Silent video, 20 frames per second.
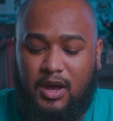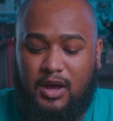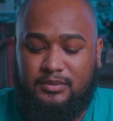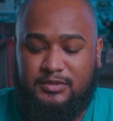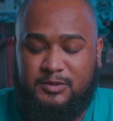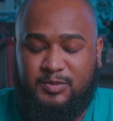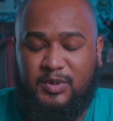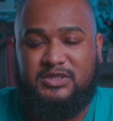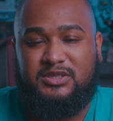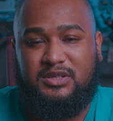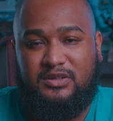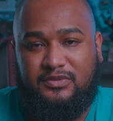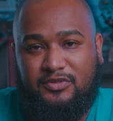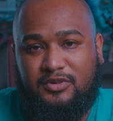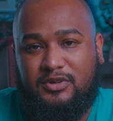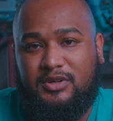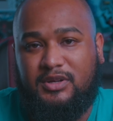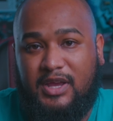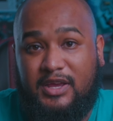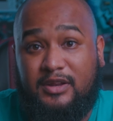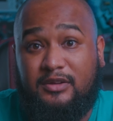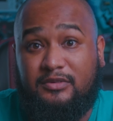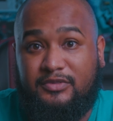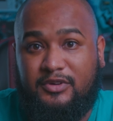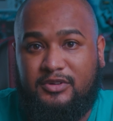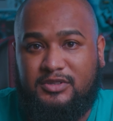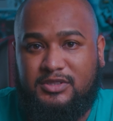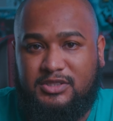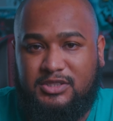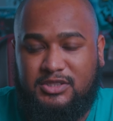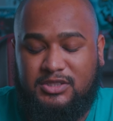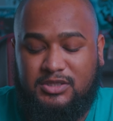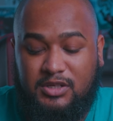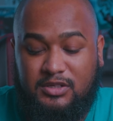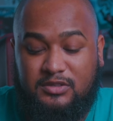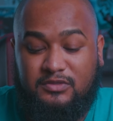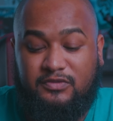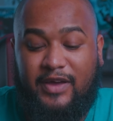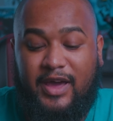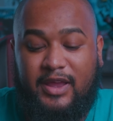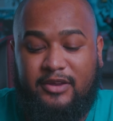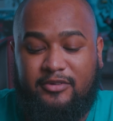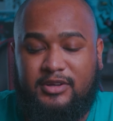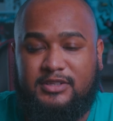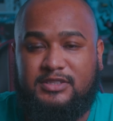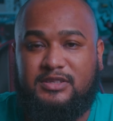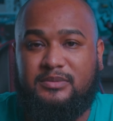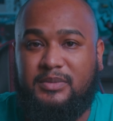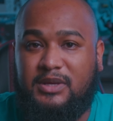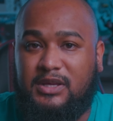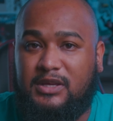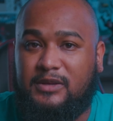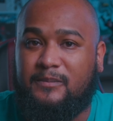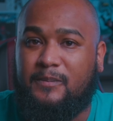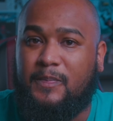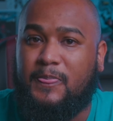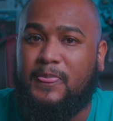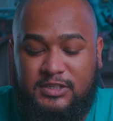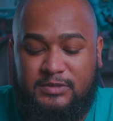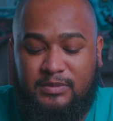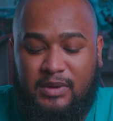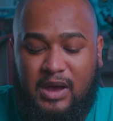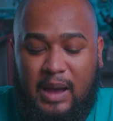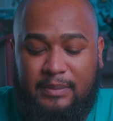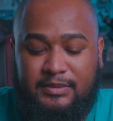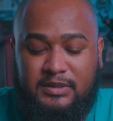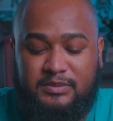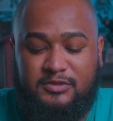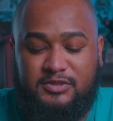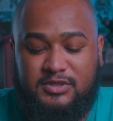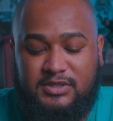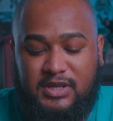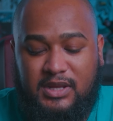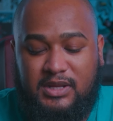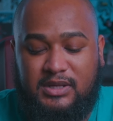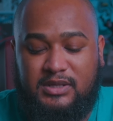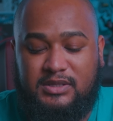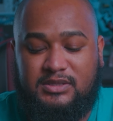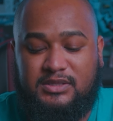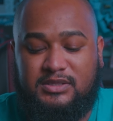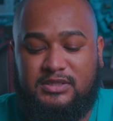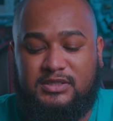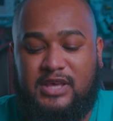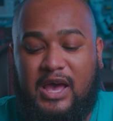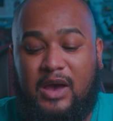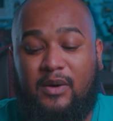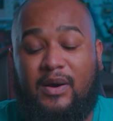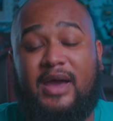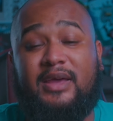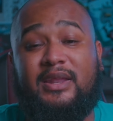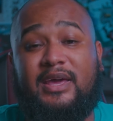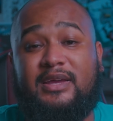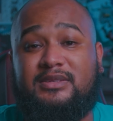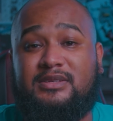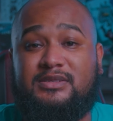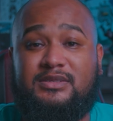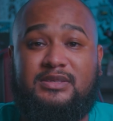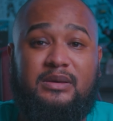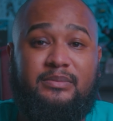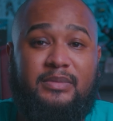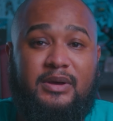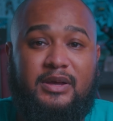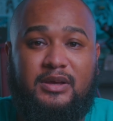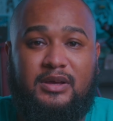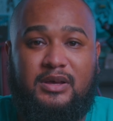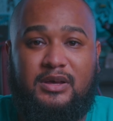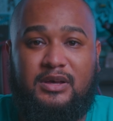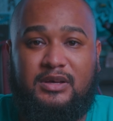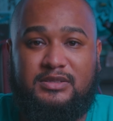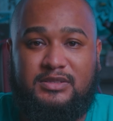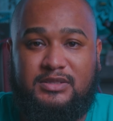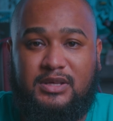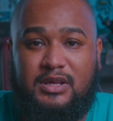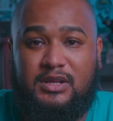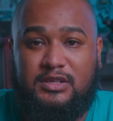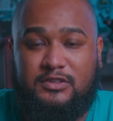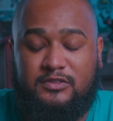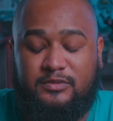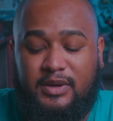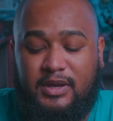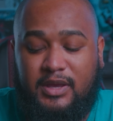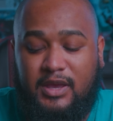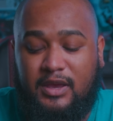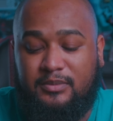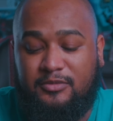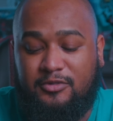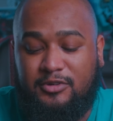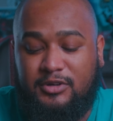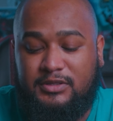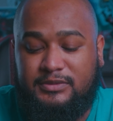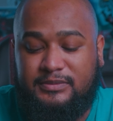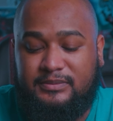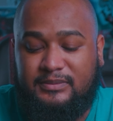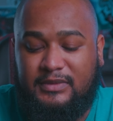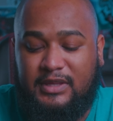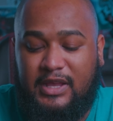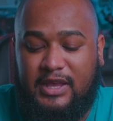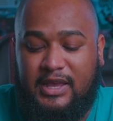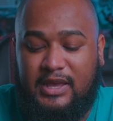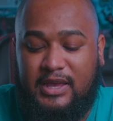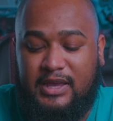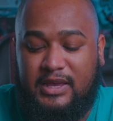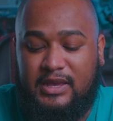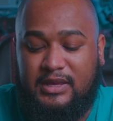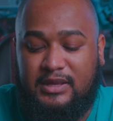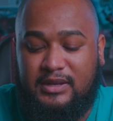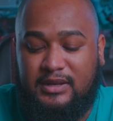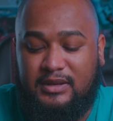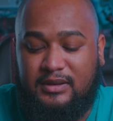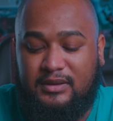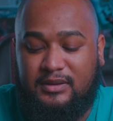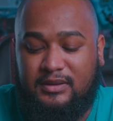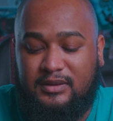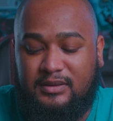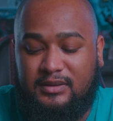Especially for interviews, it just looks flattering to me. These are my optimal settings. This is how I like to set my settings on my camera, and